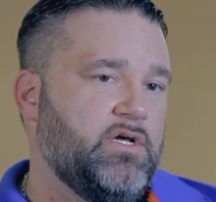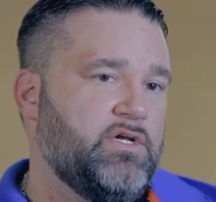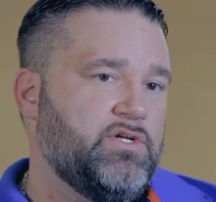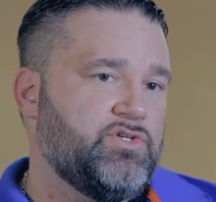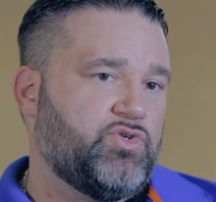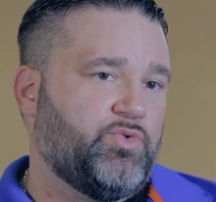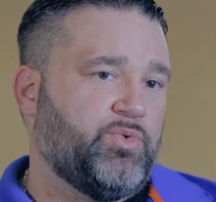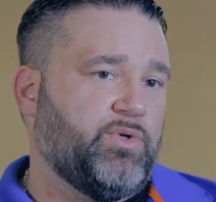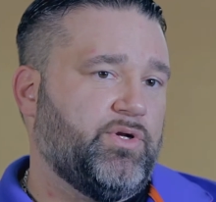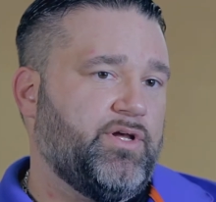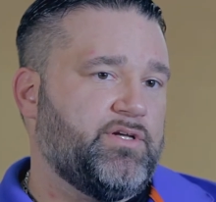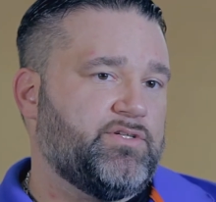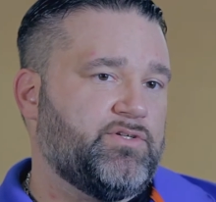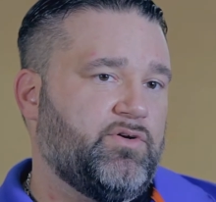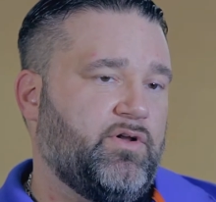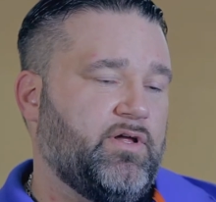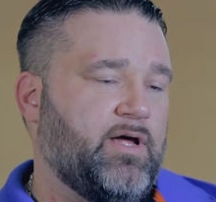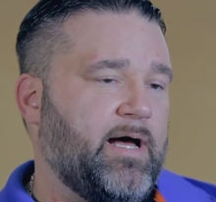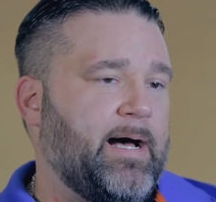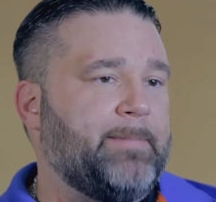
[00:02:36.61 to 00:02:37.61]
So really his
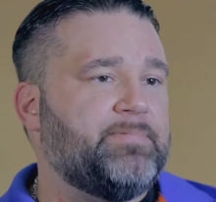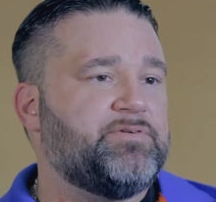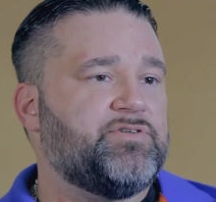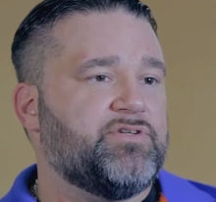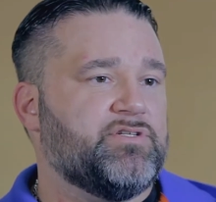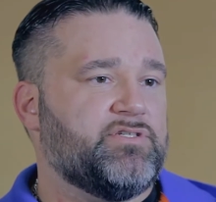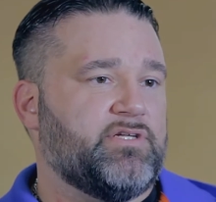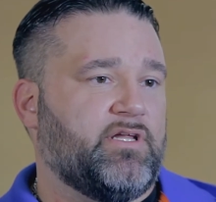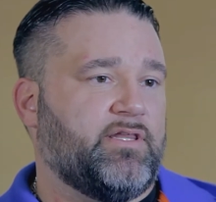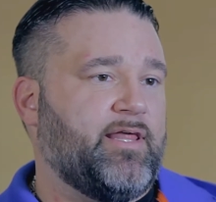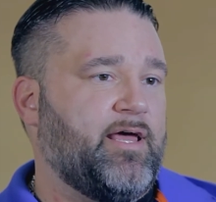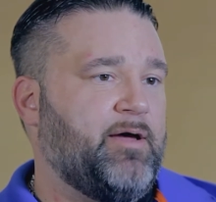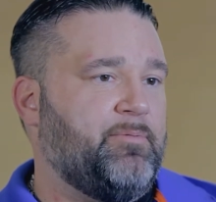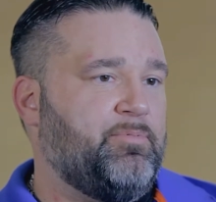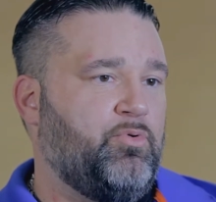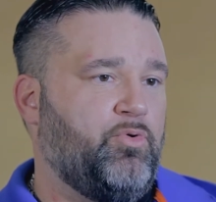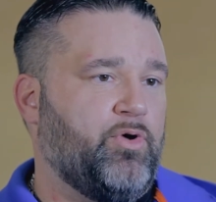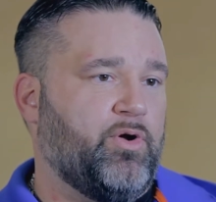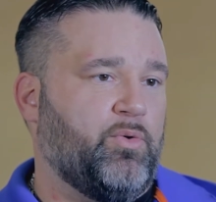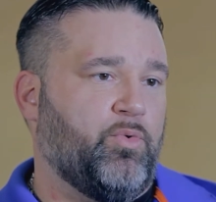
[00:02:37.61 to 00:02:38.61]
only options at that
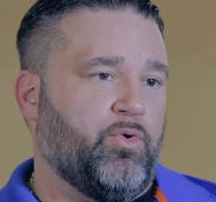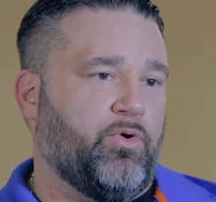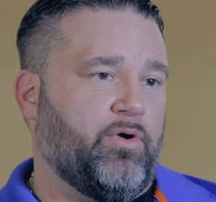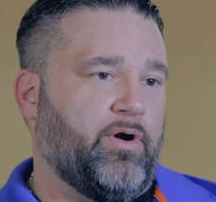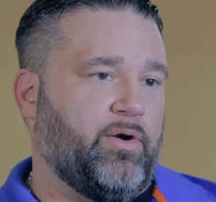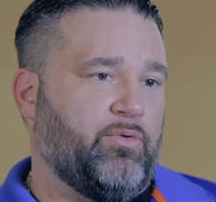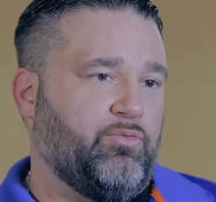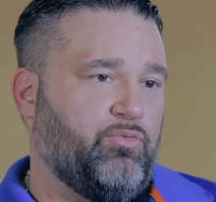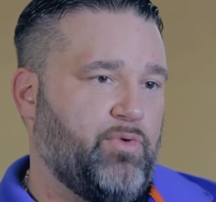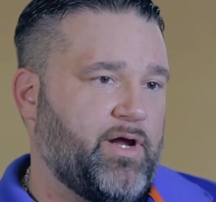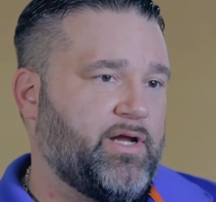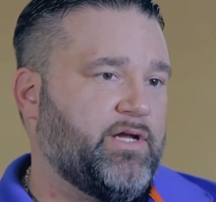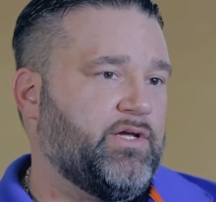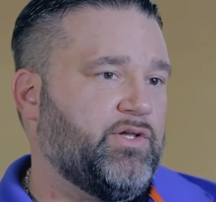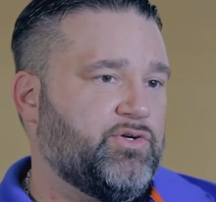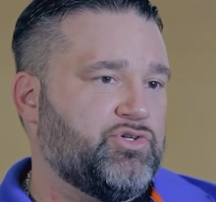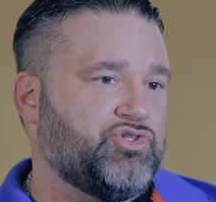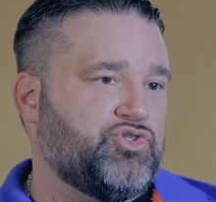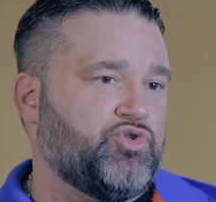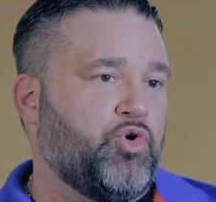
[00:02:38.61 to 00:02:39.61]
point were a
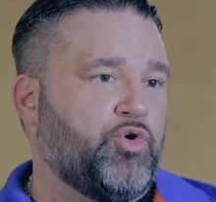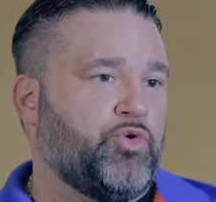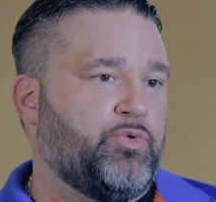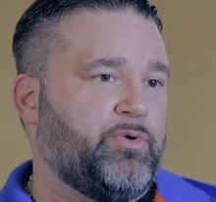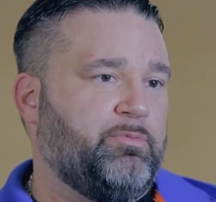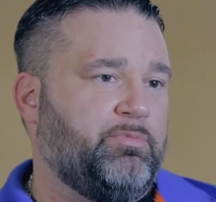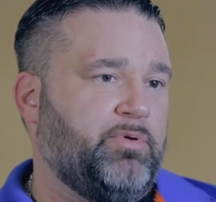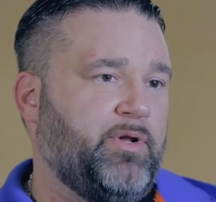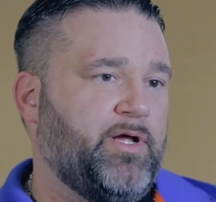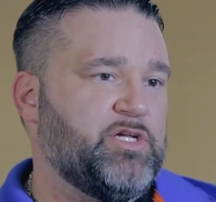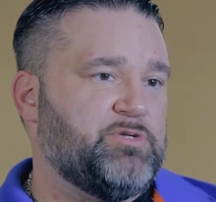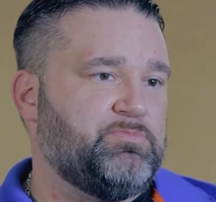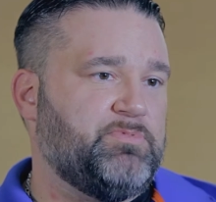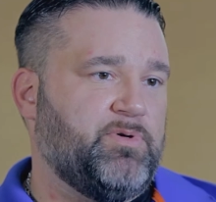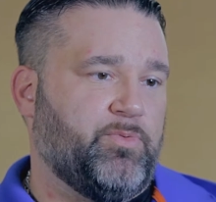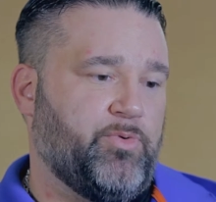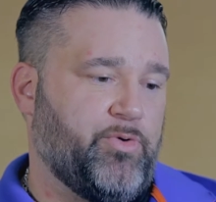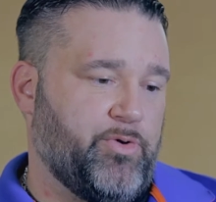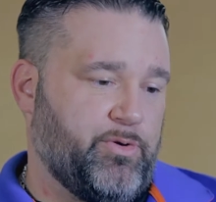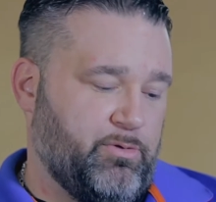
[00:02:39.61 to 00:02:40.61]
regular shoulder
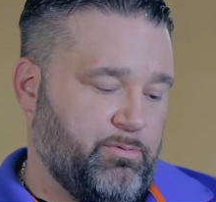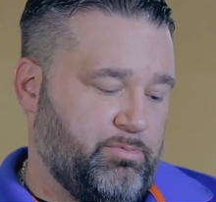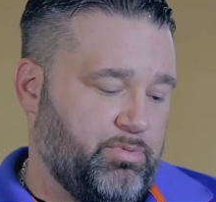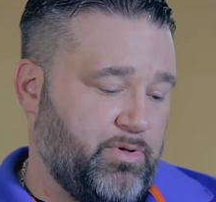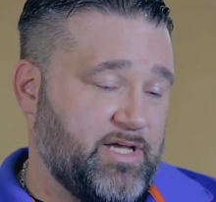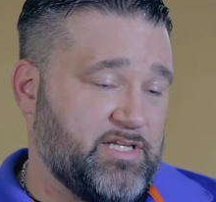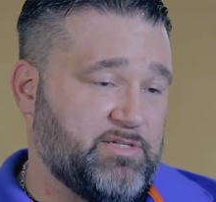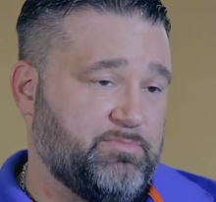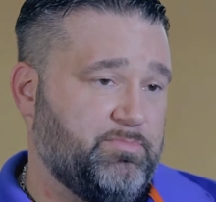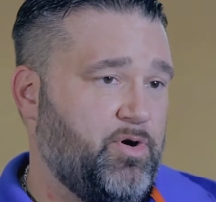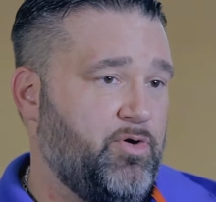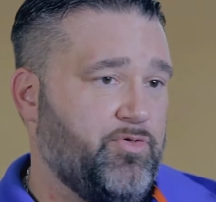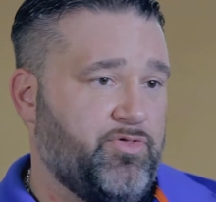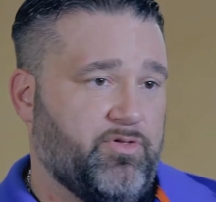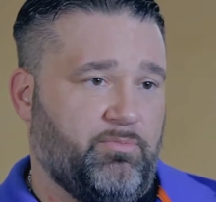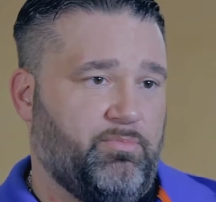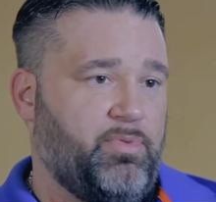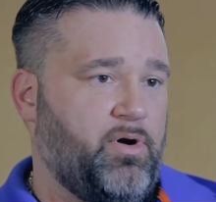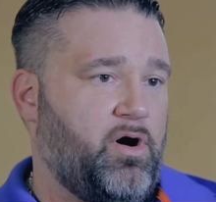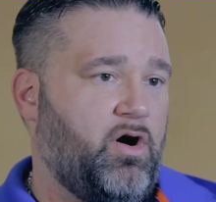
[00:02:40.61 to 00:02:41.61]
replacement where you replace both
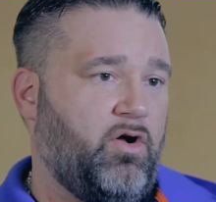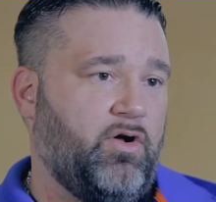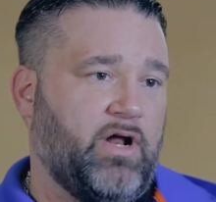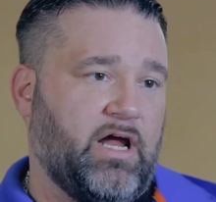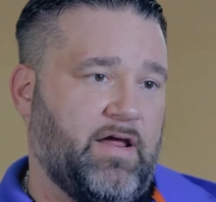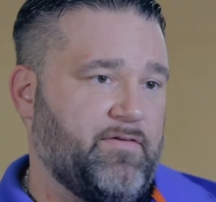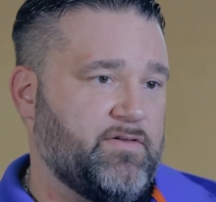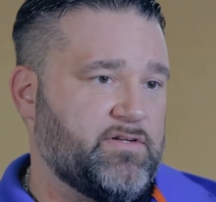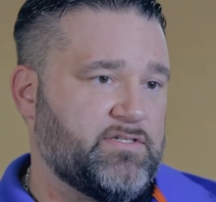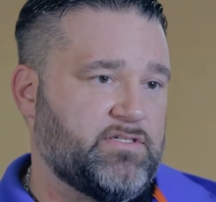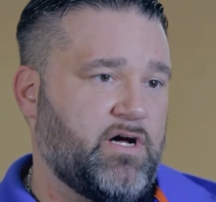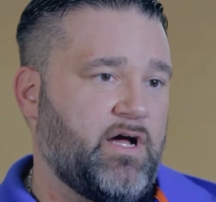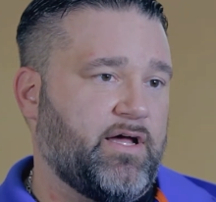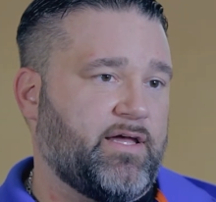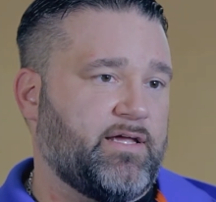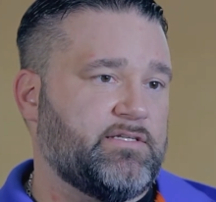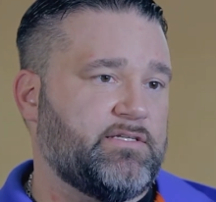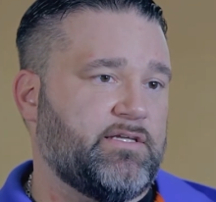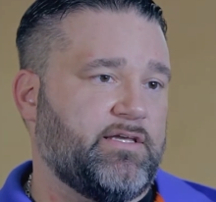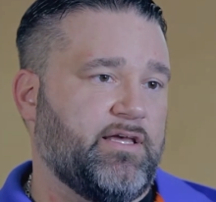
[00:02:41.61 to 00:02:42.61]
the ball and the
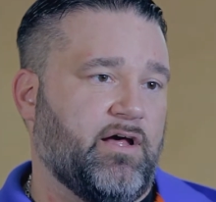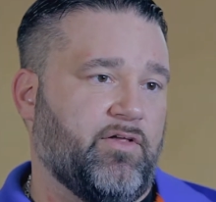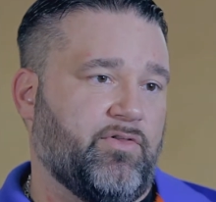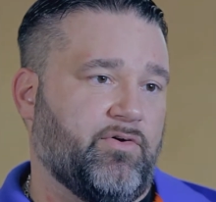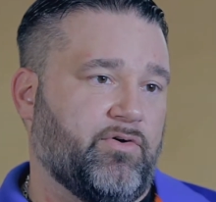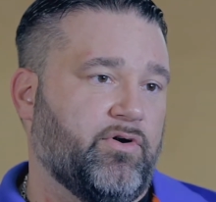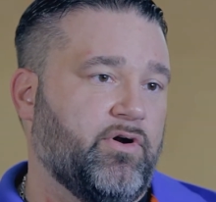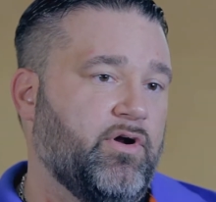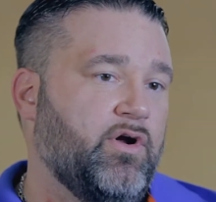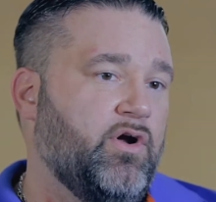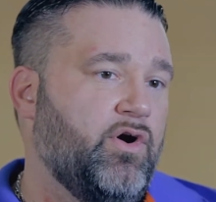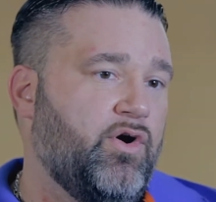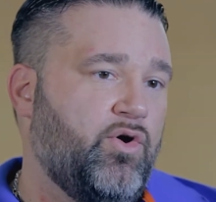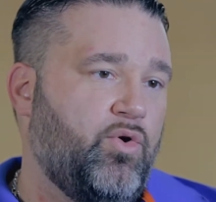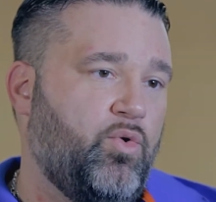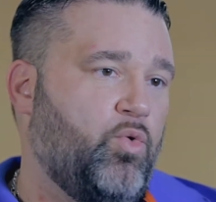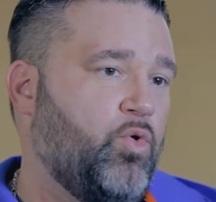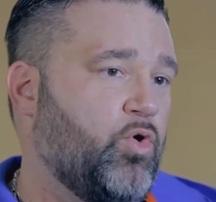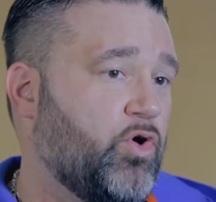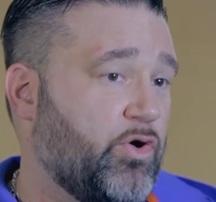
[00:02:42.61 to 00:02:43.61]
socket together,
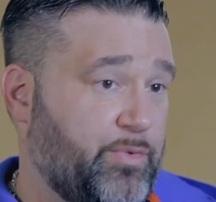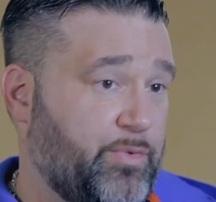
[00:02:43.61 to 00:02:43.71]
or